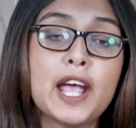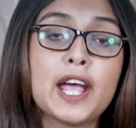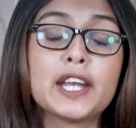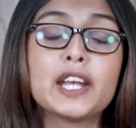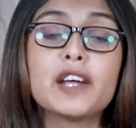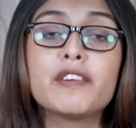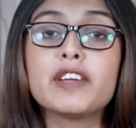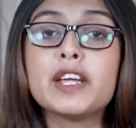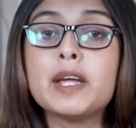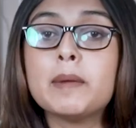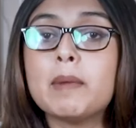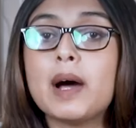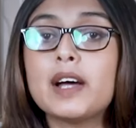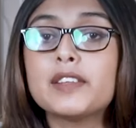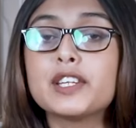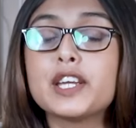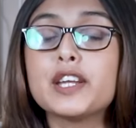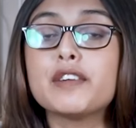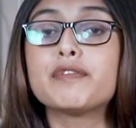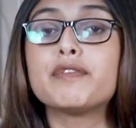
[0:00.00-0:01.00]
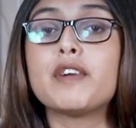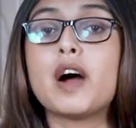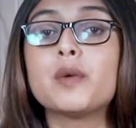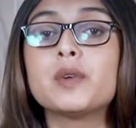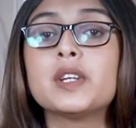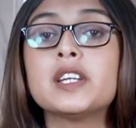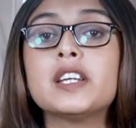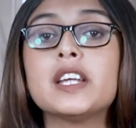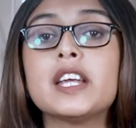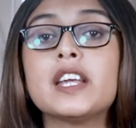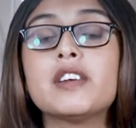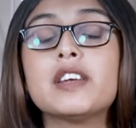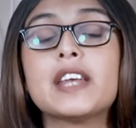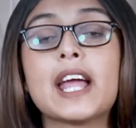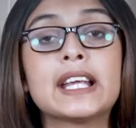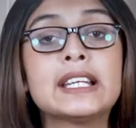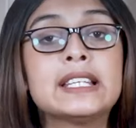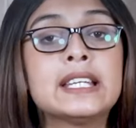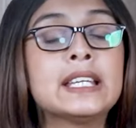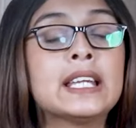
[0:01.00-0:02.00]
Now, Himadri, founded in
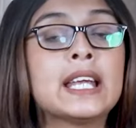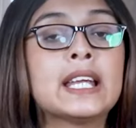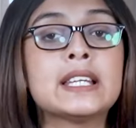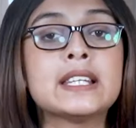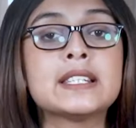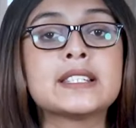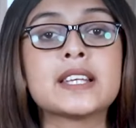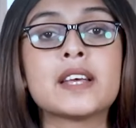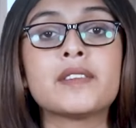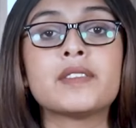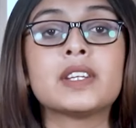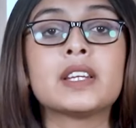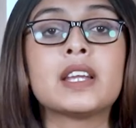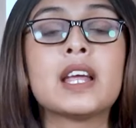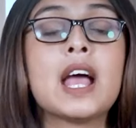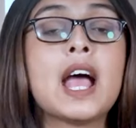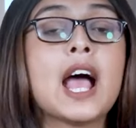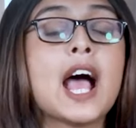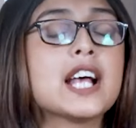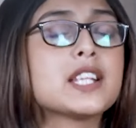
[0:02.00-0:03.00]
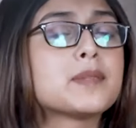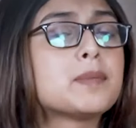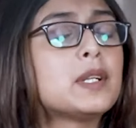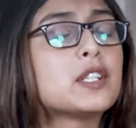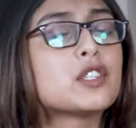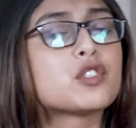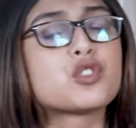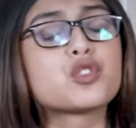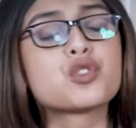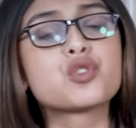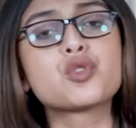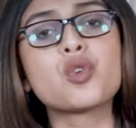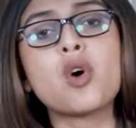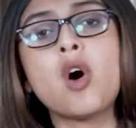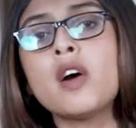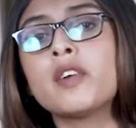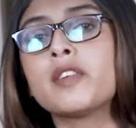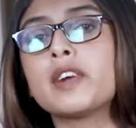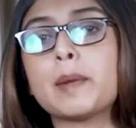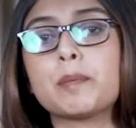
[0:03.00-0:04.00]
1987, has built a
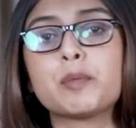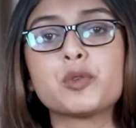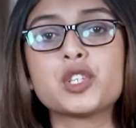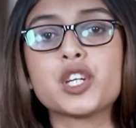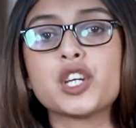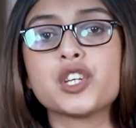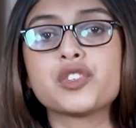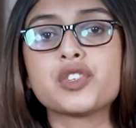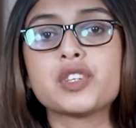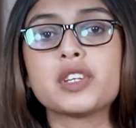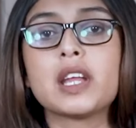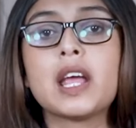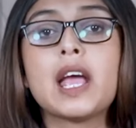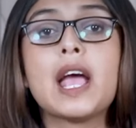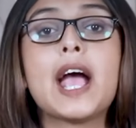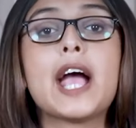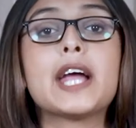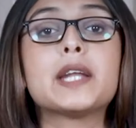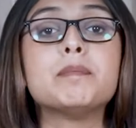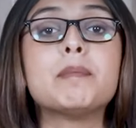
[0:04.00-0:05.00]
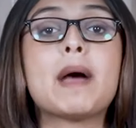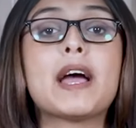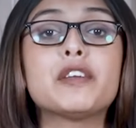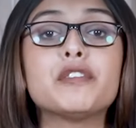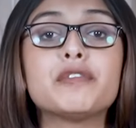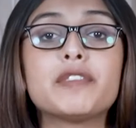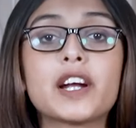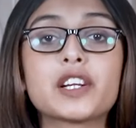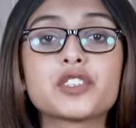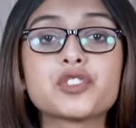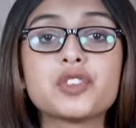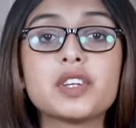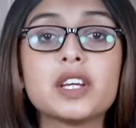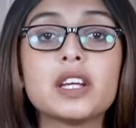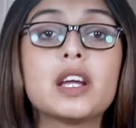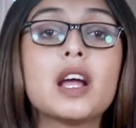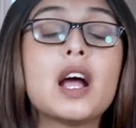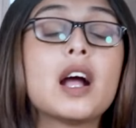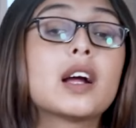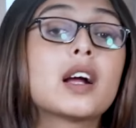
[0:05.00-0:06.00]
strong reputation and
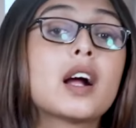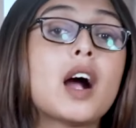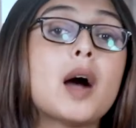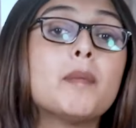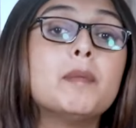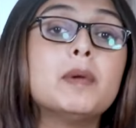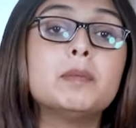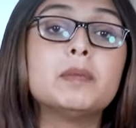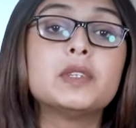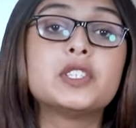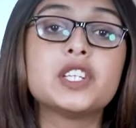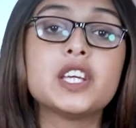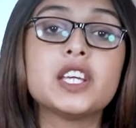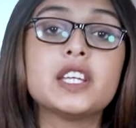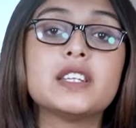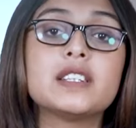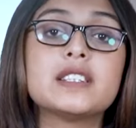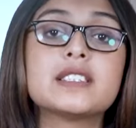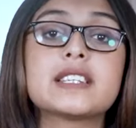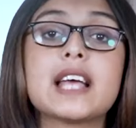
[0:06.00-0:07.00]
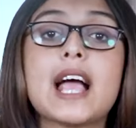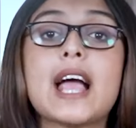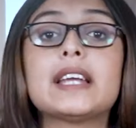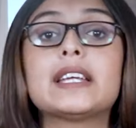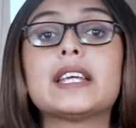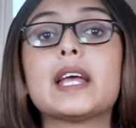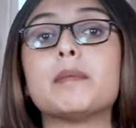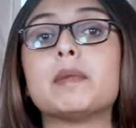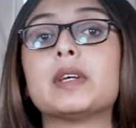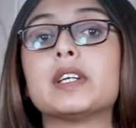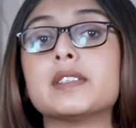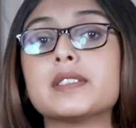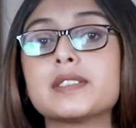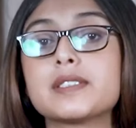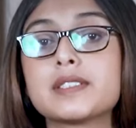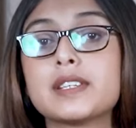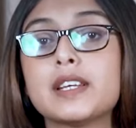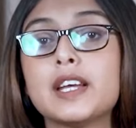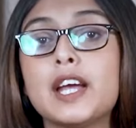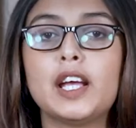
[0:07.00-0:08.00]
manufacturing carbon materials and
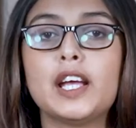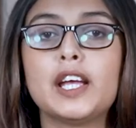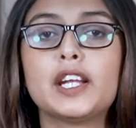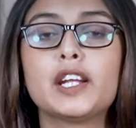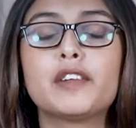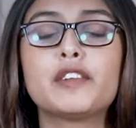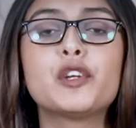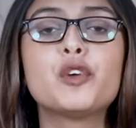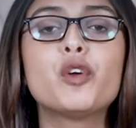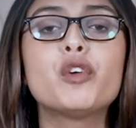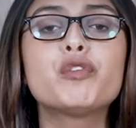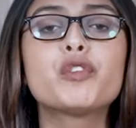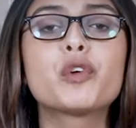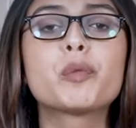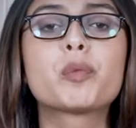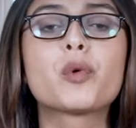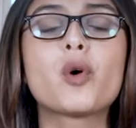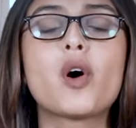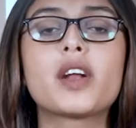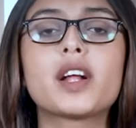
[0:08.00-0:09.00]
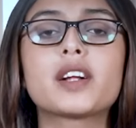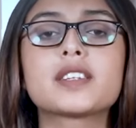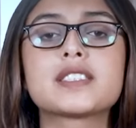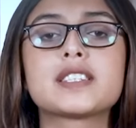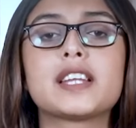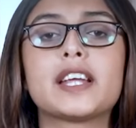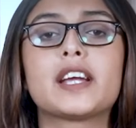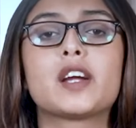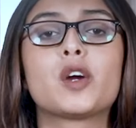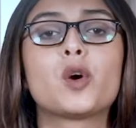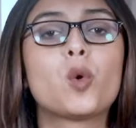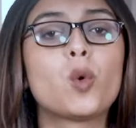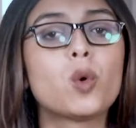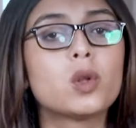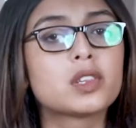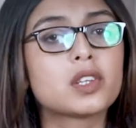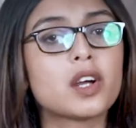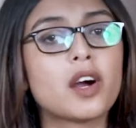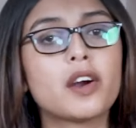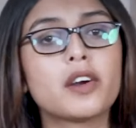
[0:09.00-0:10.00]
chemicals. Now they're known for products like
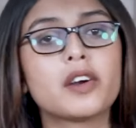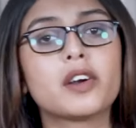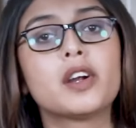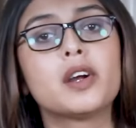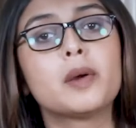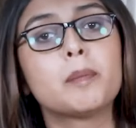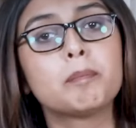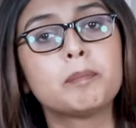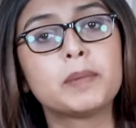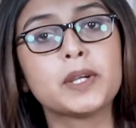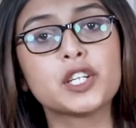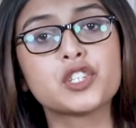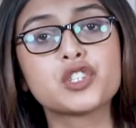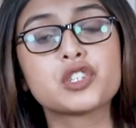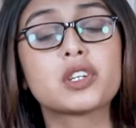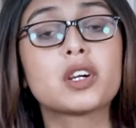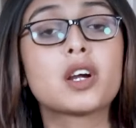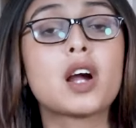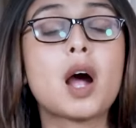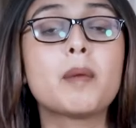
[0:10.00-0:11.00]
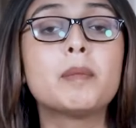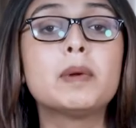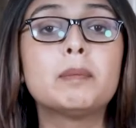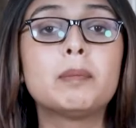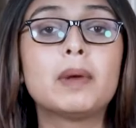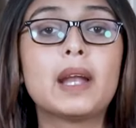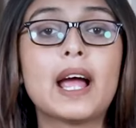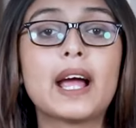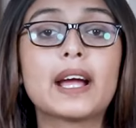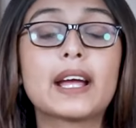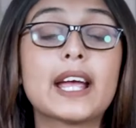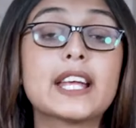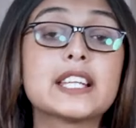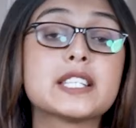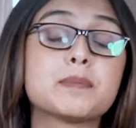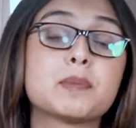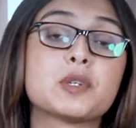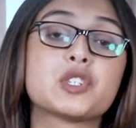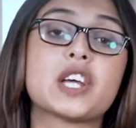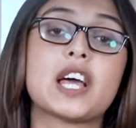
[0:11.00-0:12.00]
coal tar, pitch, carbon black and
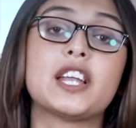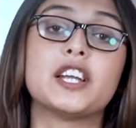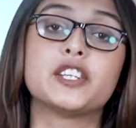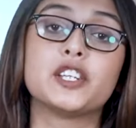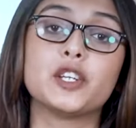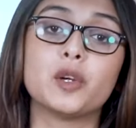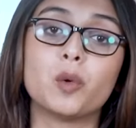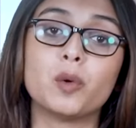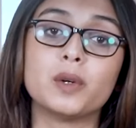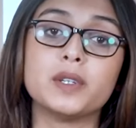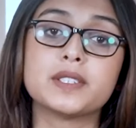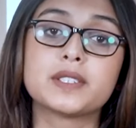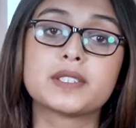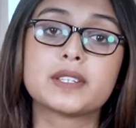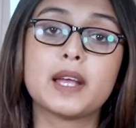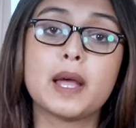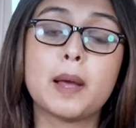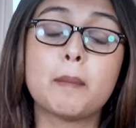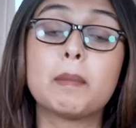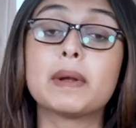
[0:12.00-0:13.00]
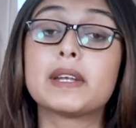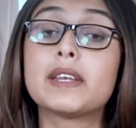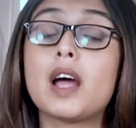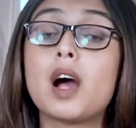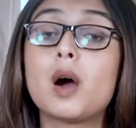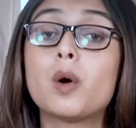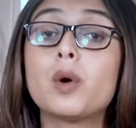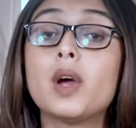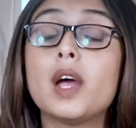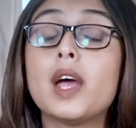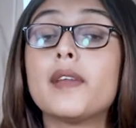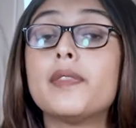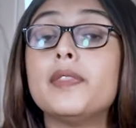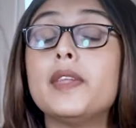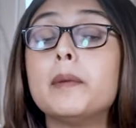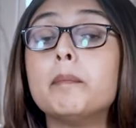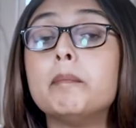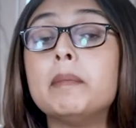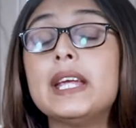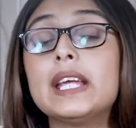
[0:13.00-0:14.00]
specialty oils. But now
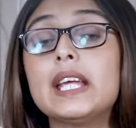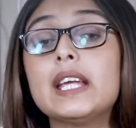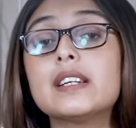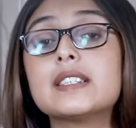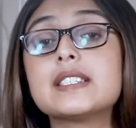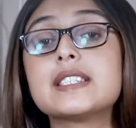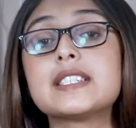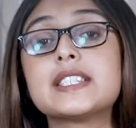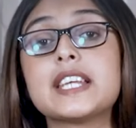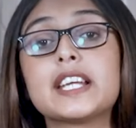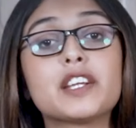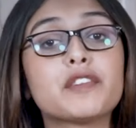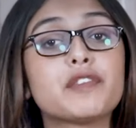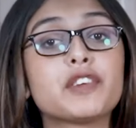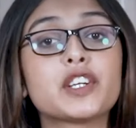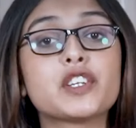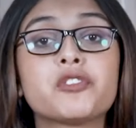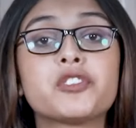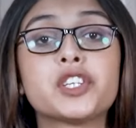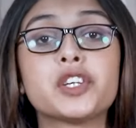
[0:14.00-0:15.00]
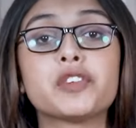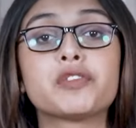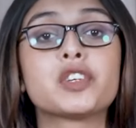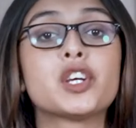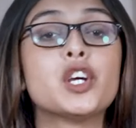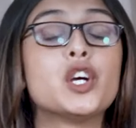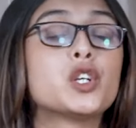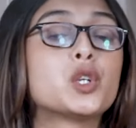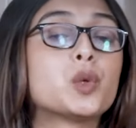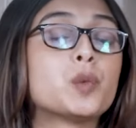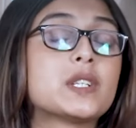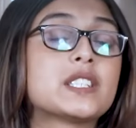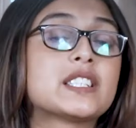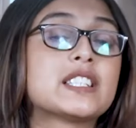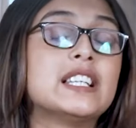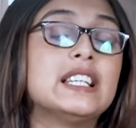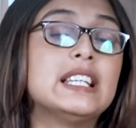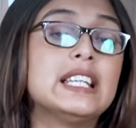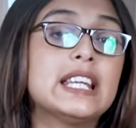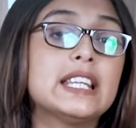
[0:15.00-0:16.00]
they're making a significant shift towards
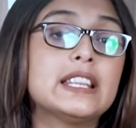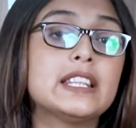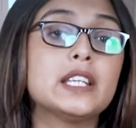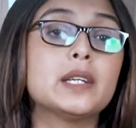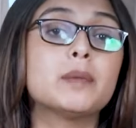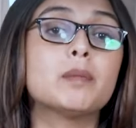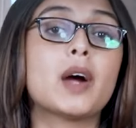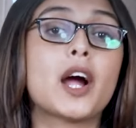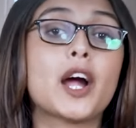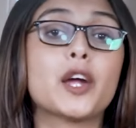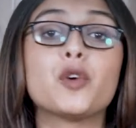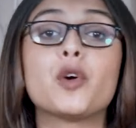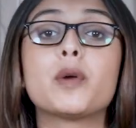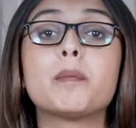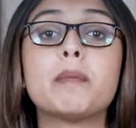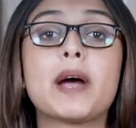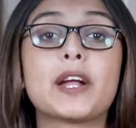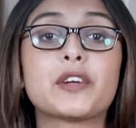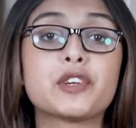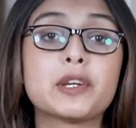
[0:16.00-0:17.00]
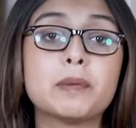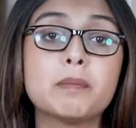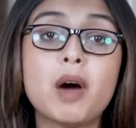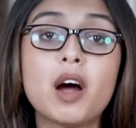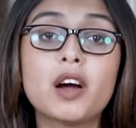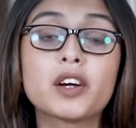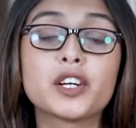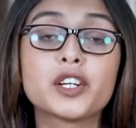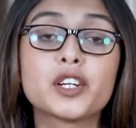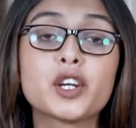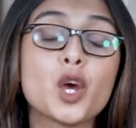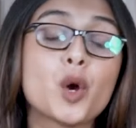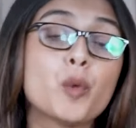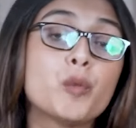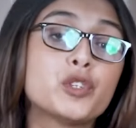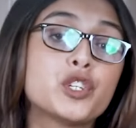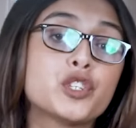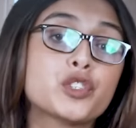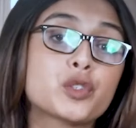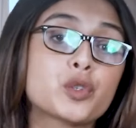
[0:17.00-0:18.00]
the lithium ion battery market,
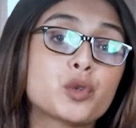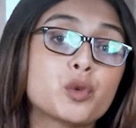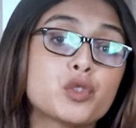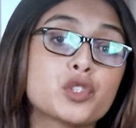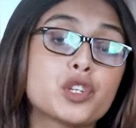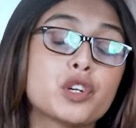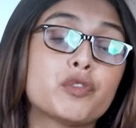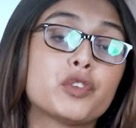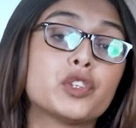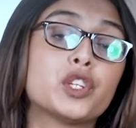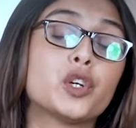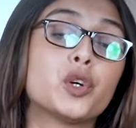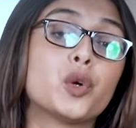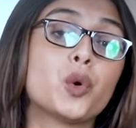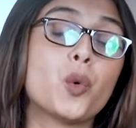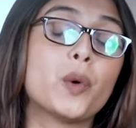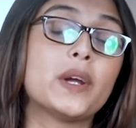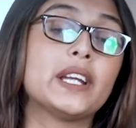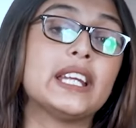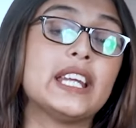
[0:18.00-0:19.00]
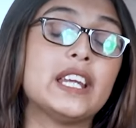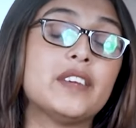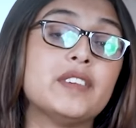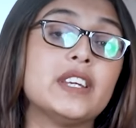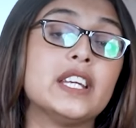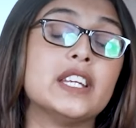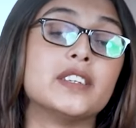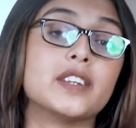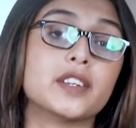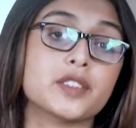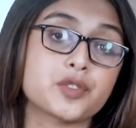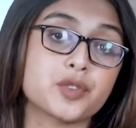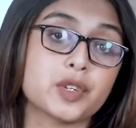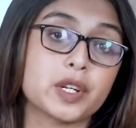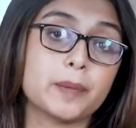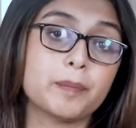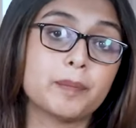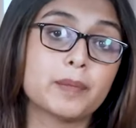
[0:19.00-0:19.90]
which is crucial for the growing EV industry.